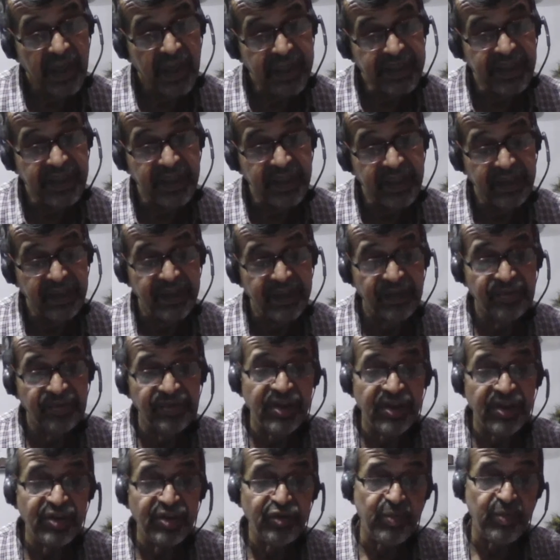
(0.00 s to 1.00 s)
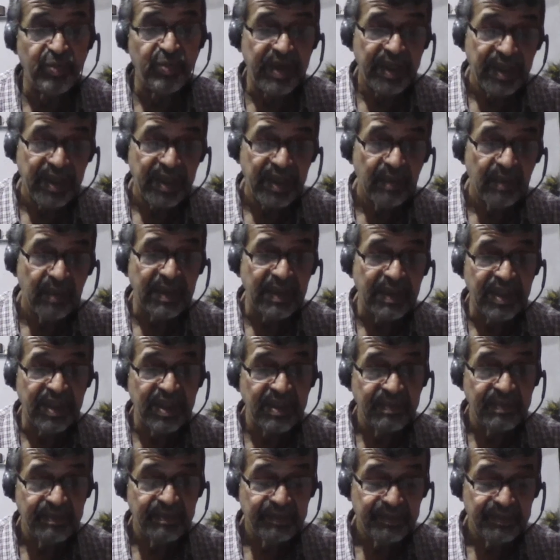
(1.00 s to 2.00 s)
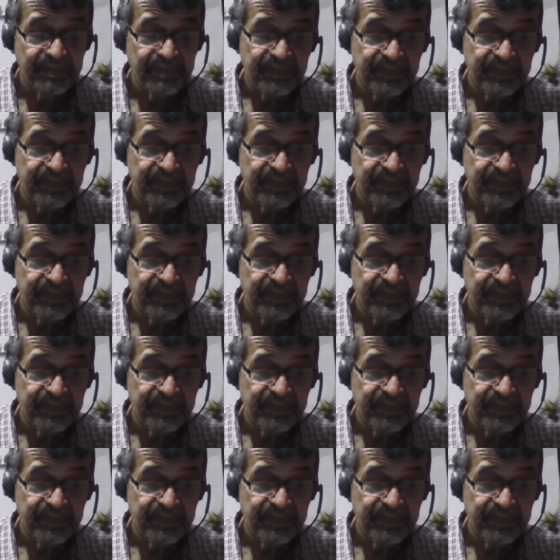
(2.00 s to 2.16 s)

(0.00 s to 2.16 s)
Either this needs to be in the money,